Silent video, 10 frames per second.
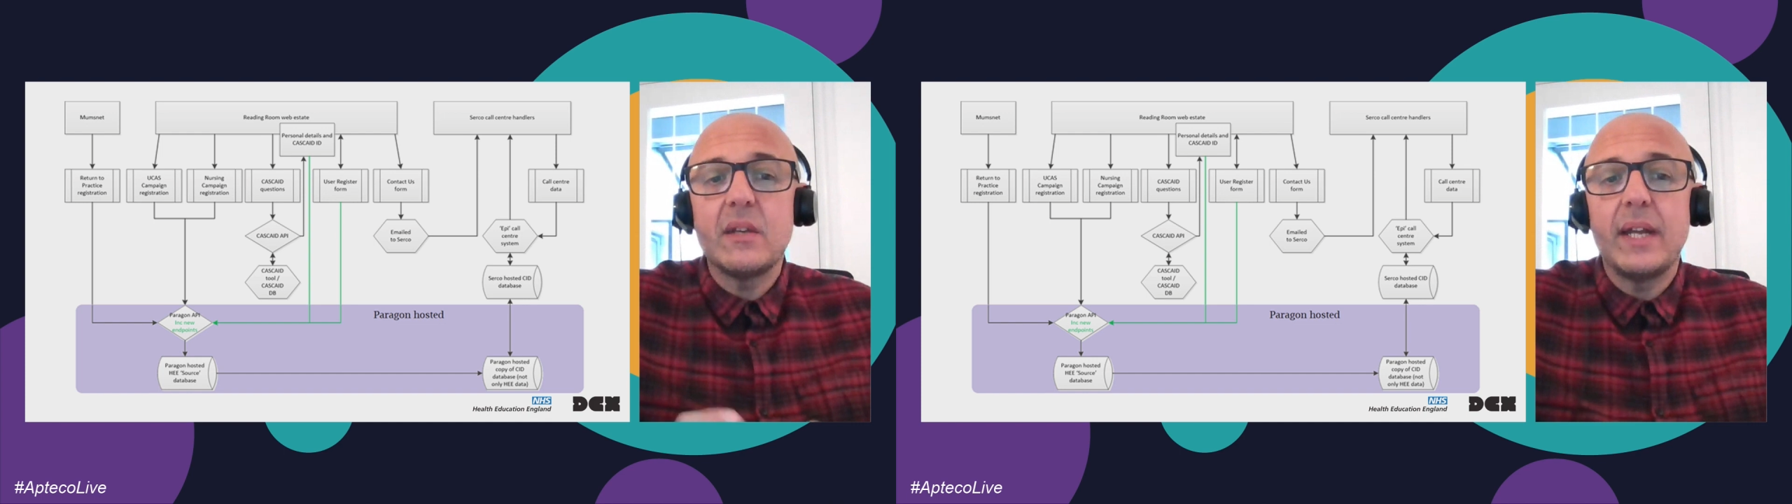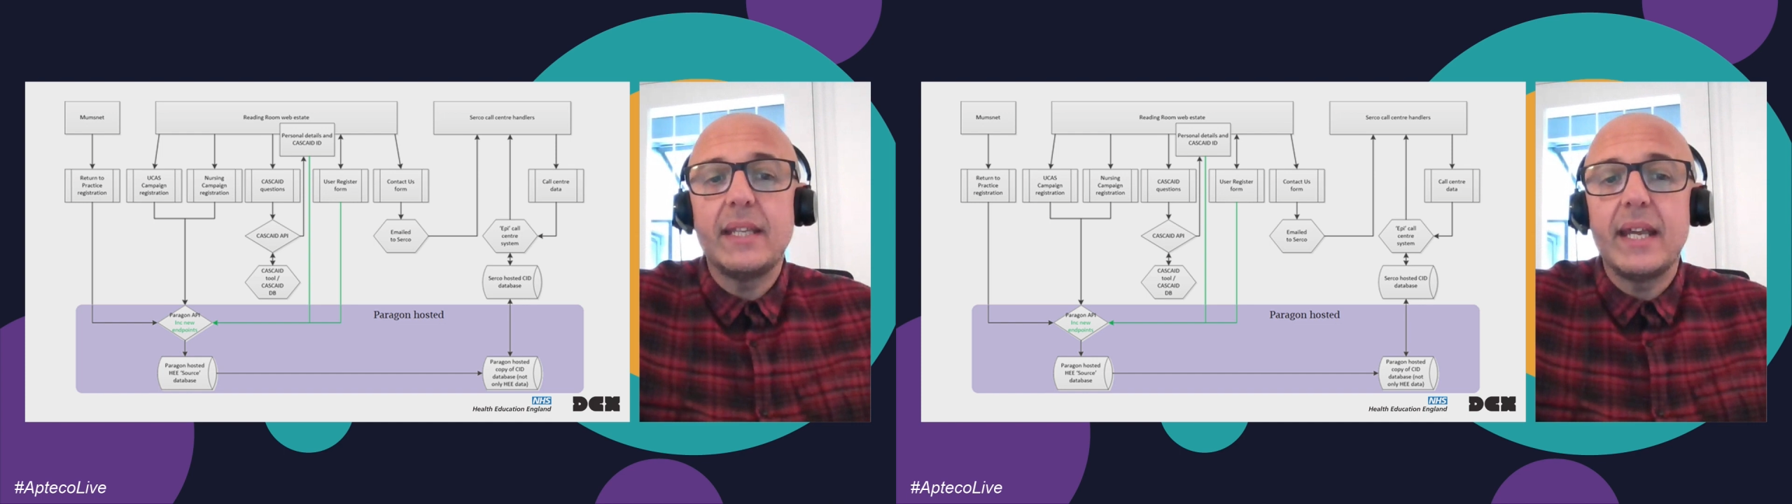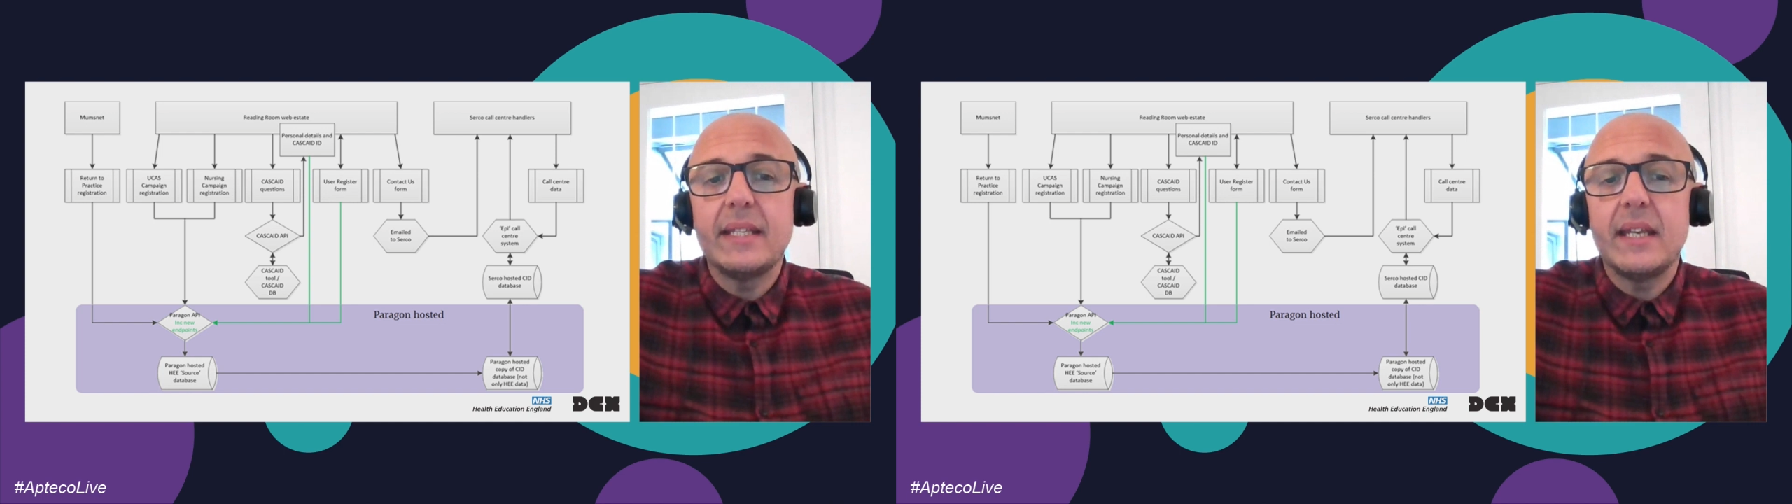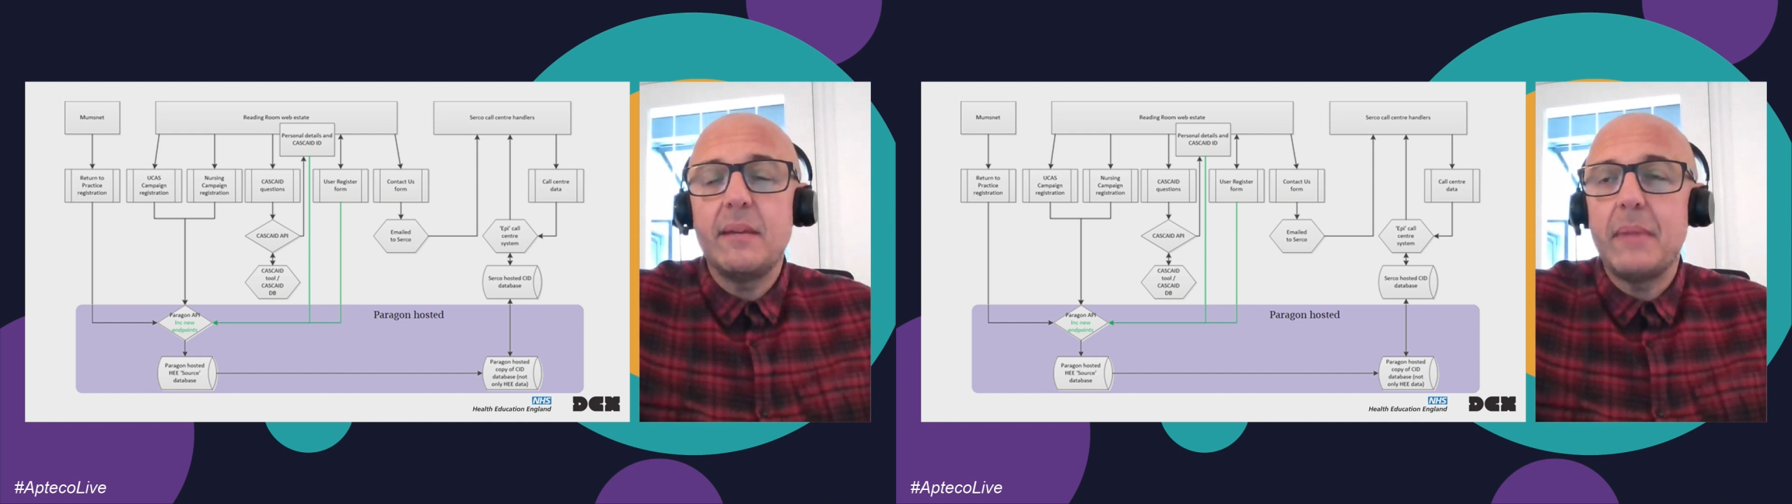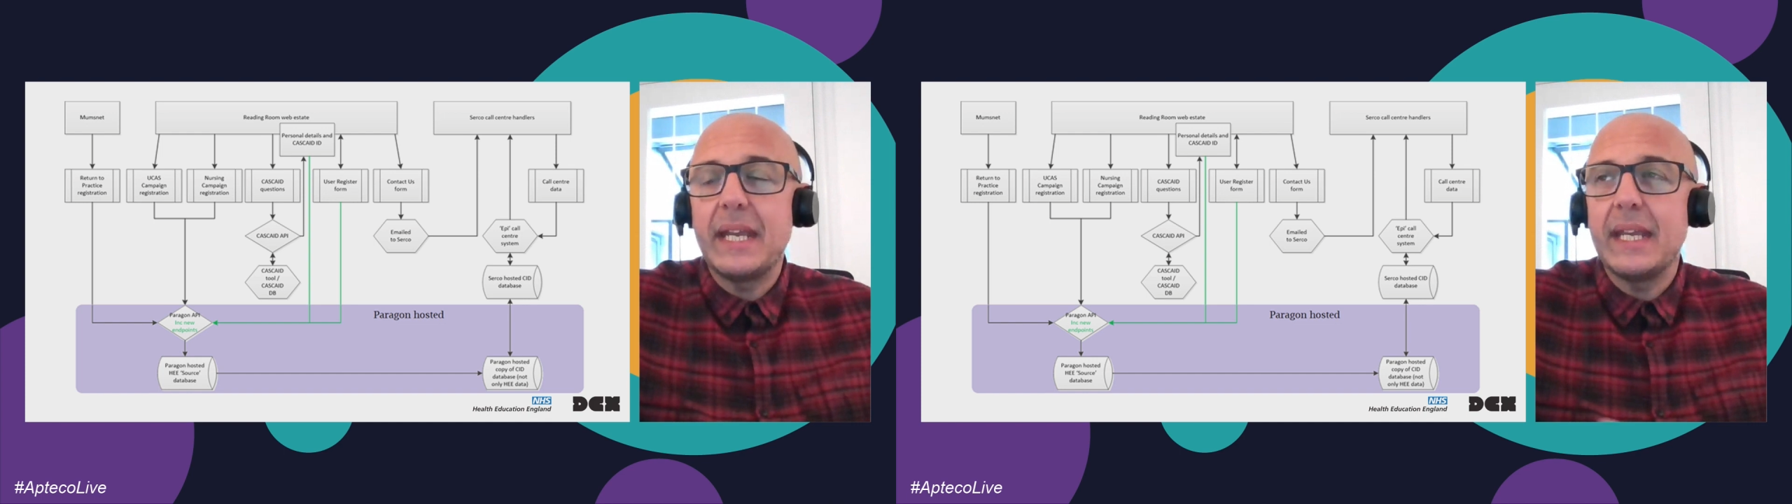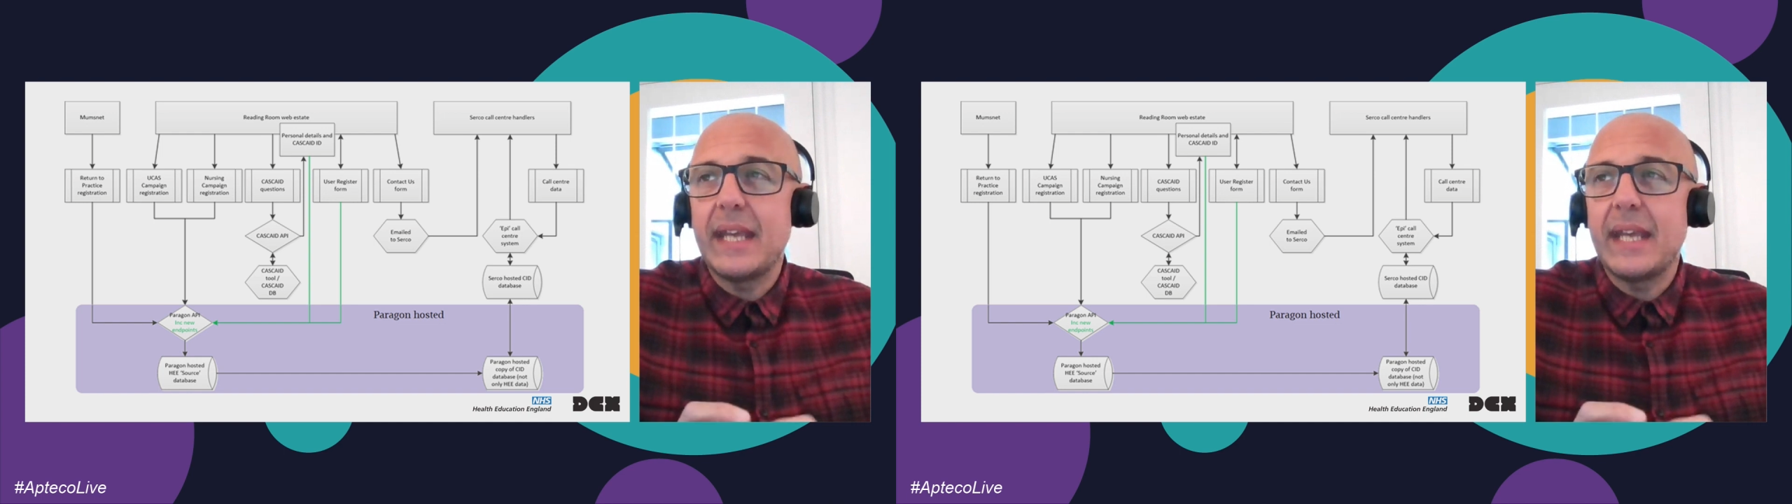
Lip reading: to our data, making